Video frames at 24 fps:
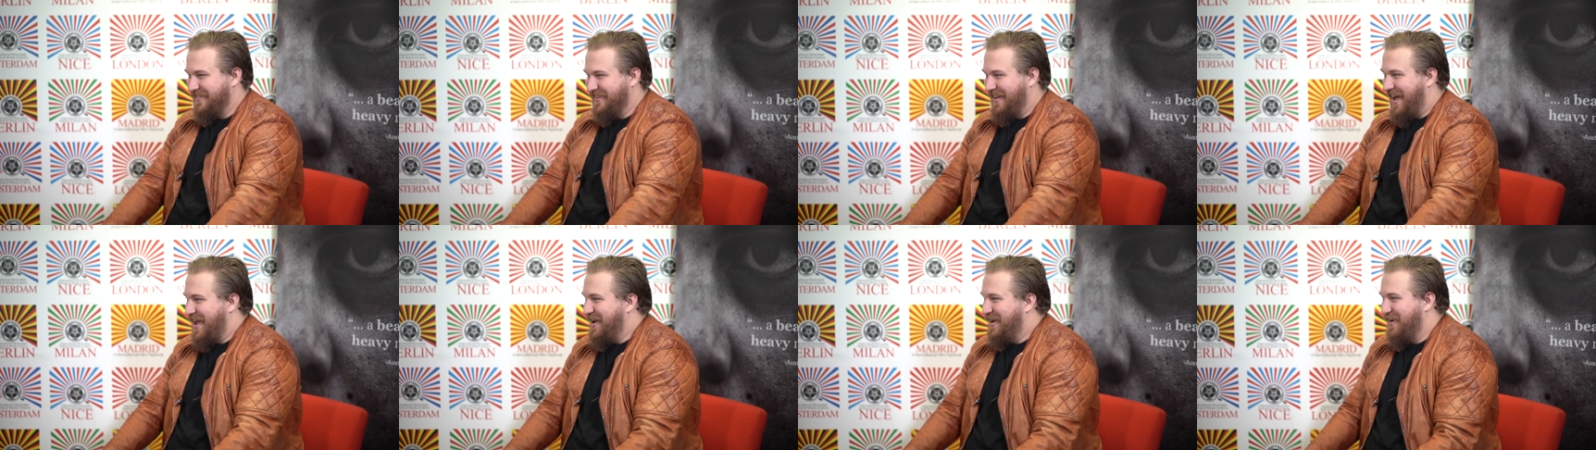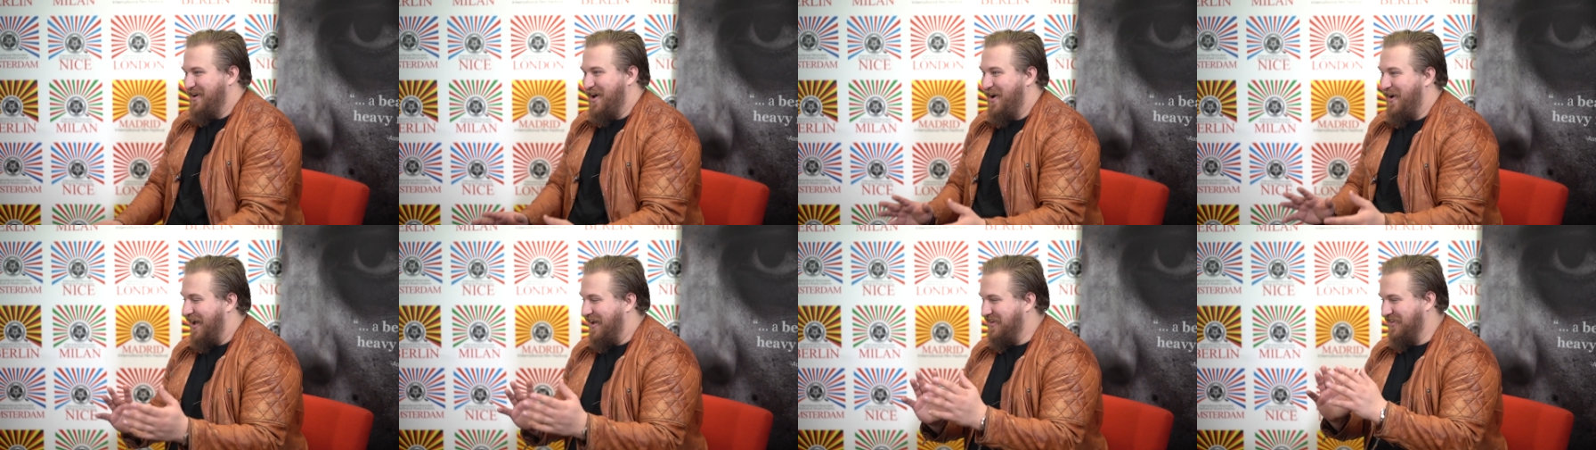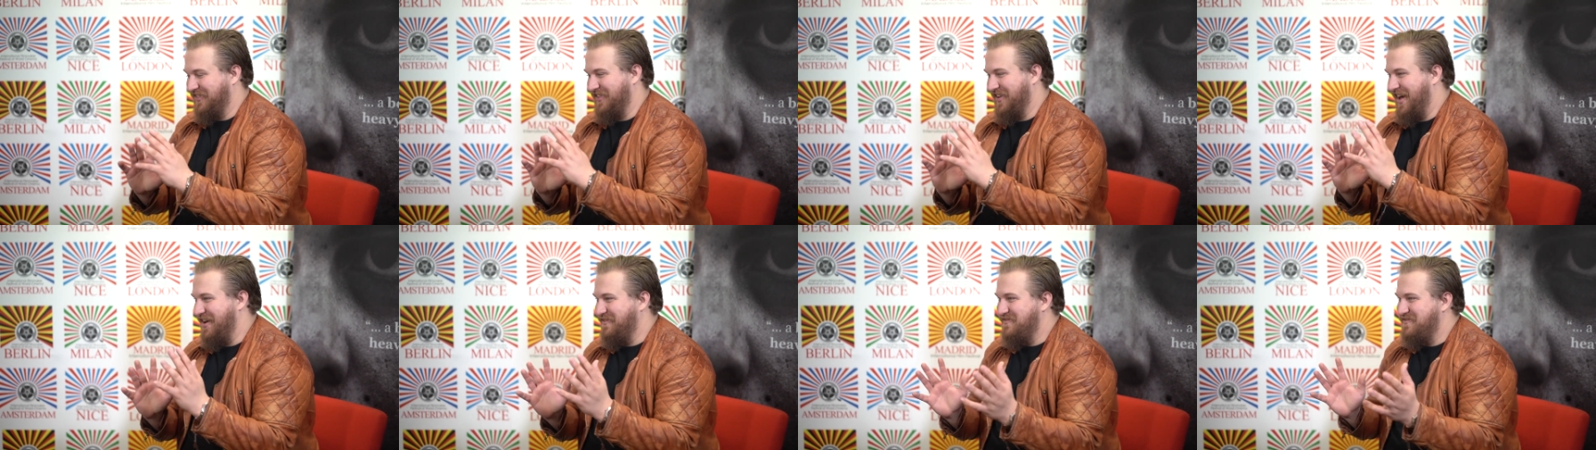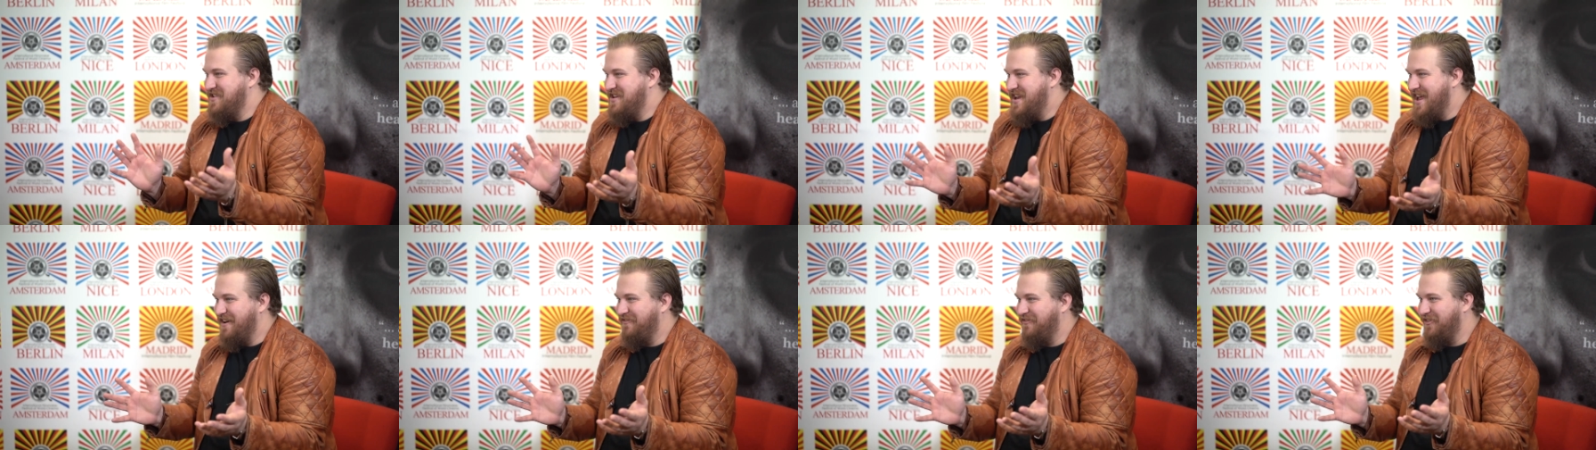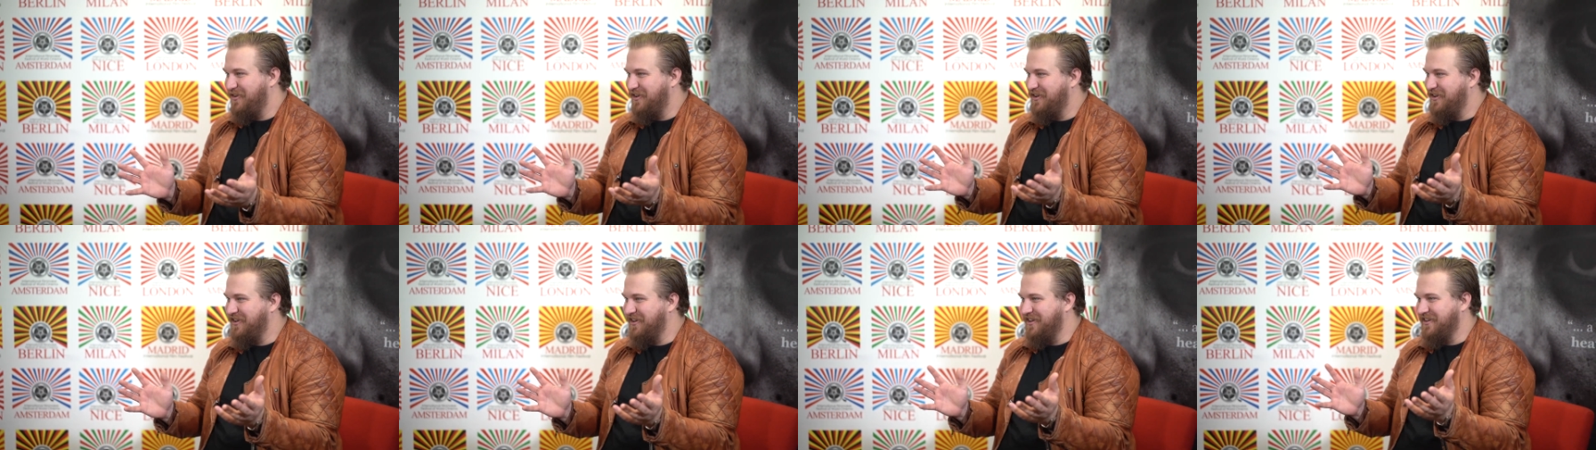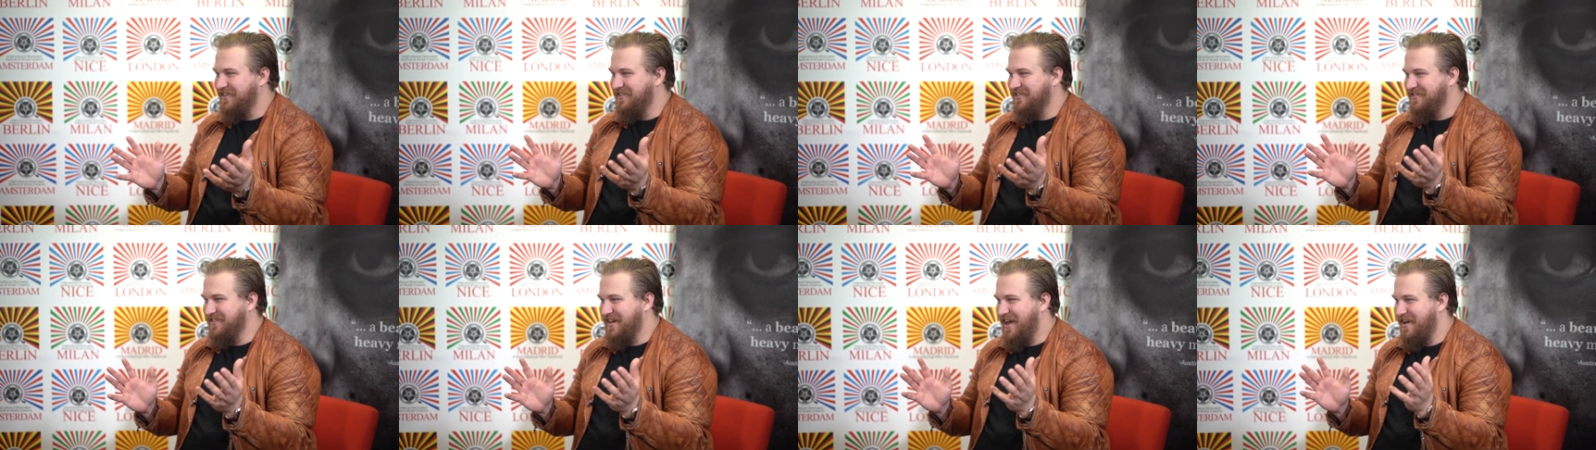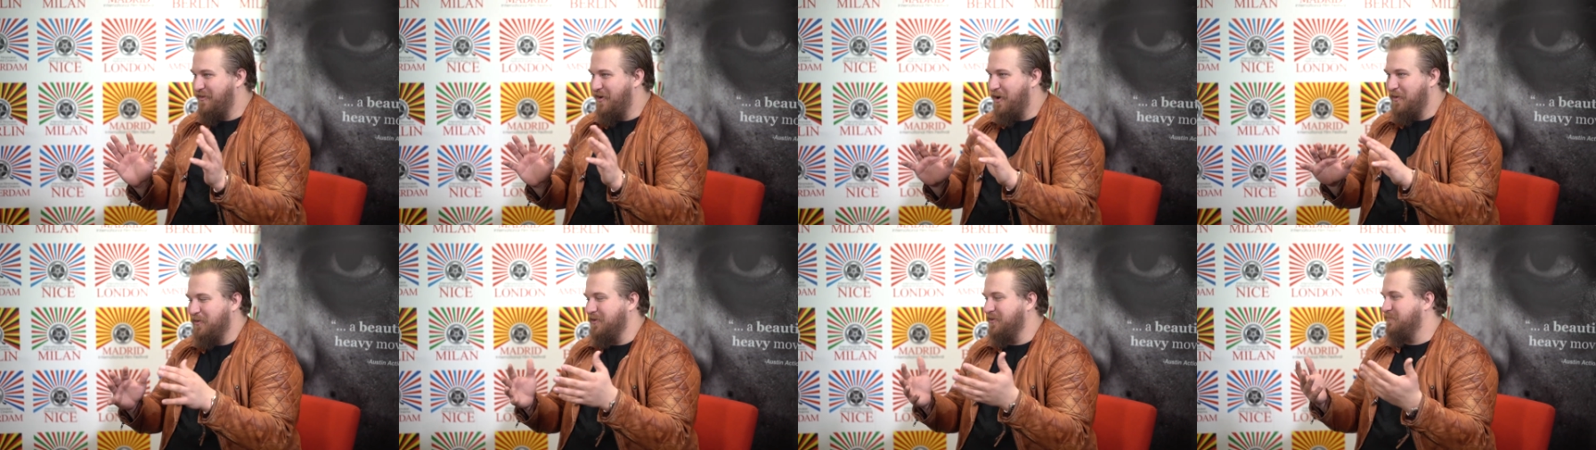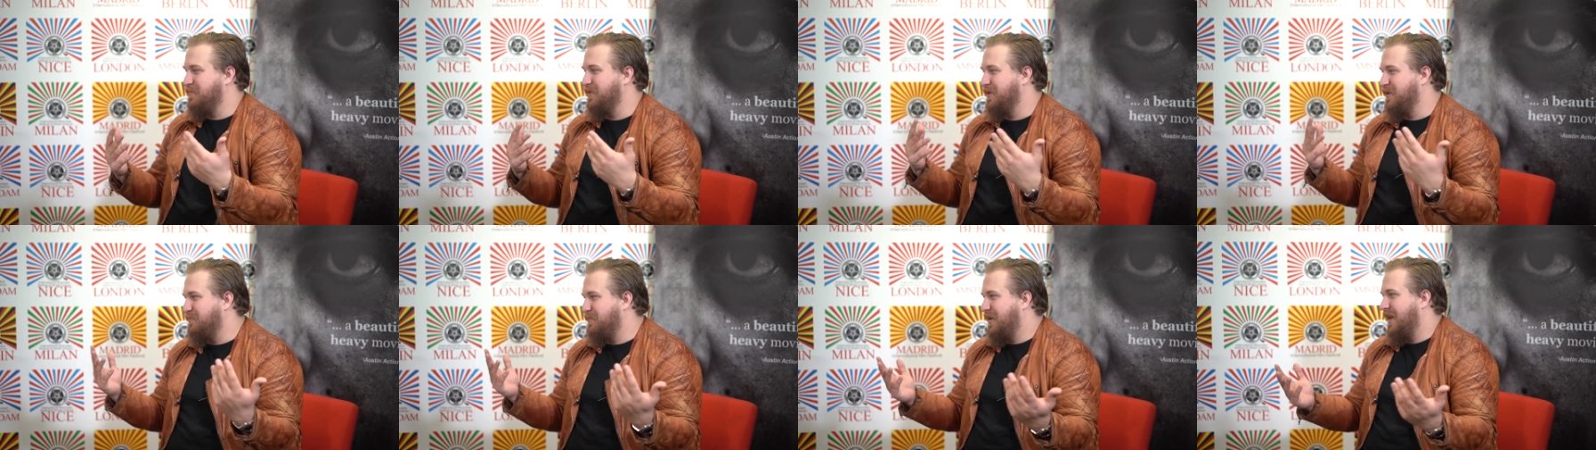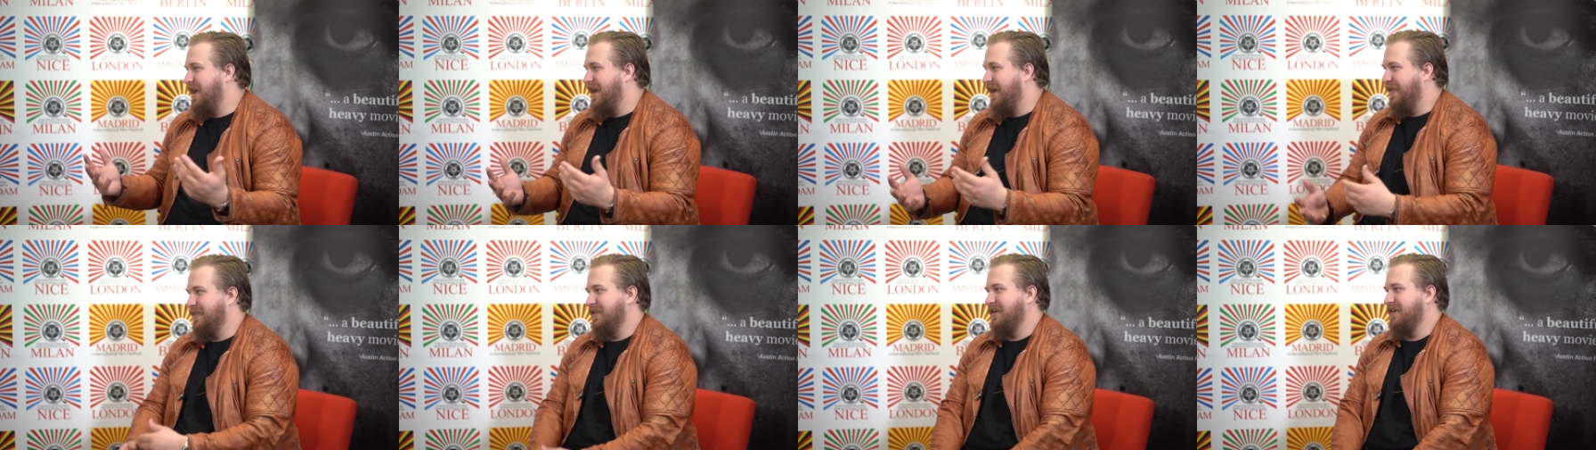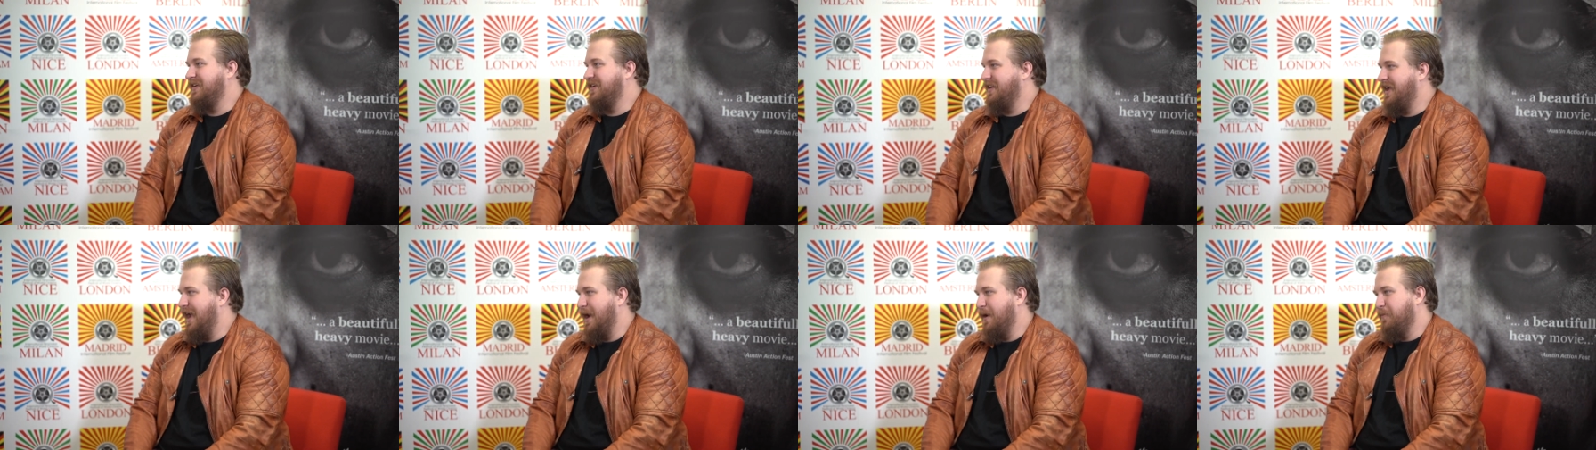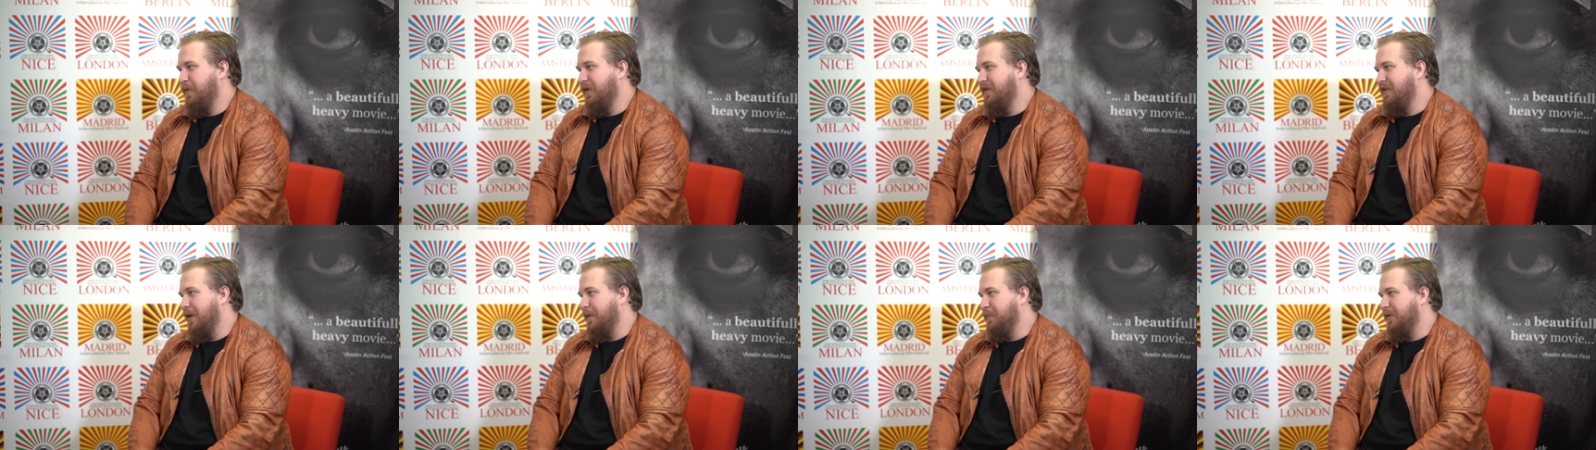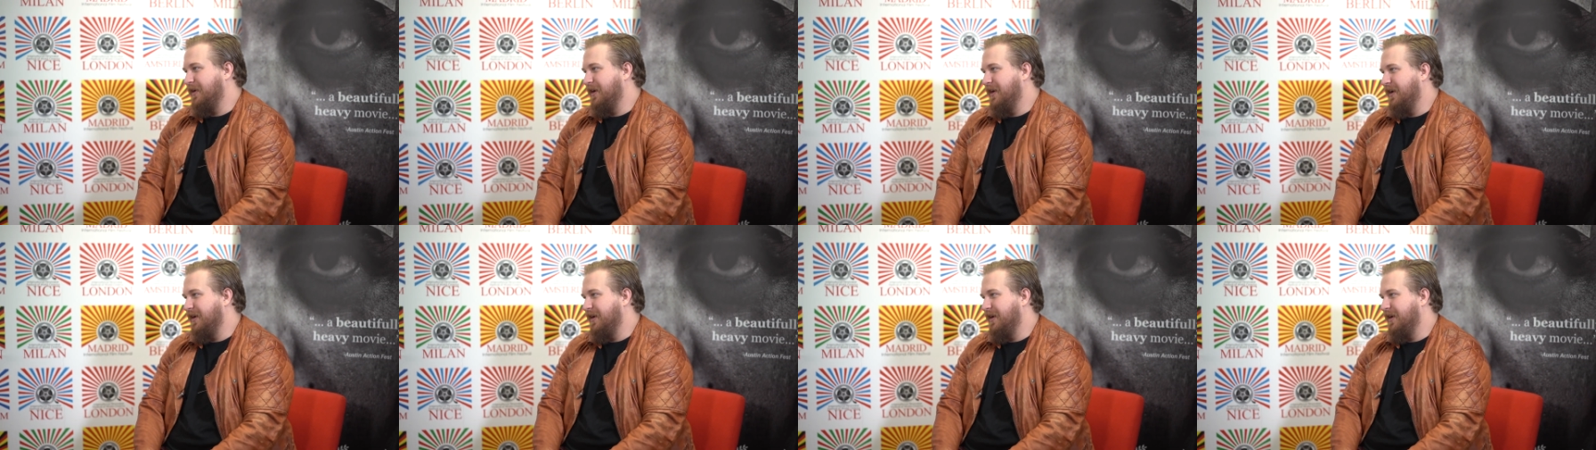I don't know. I've always been a behind the camera type of